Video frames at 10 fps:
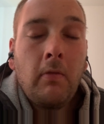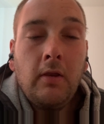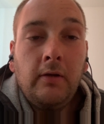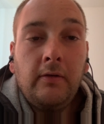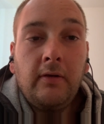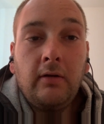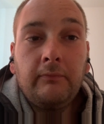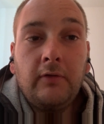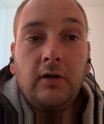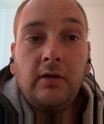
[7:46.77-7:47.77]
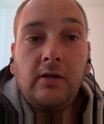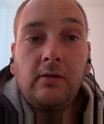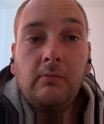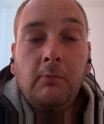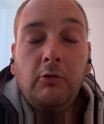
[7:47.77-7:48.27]
And some nights,
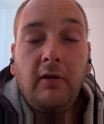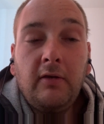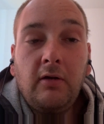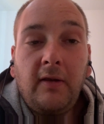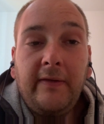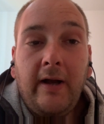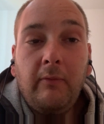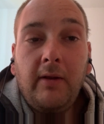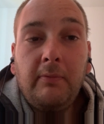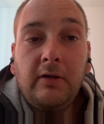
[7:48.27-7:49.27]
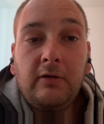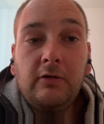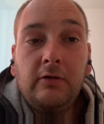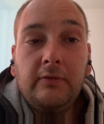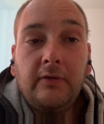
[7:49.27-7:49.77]
most nights now, it's been good.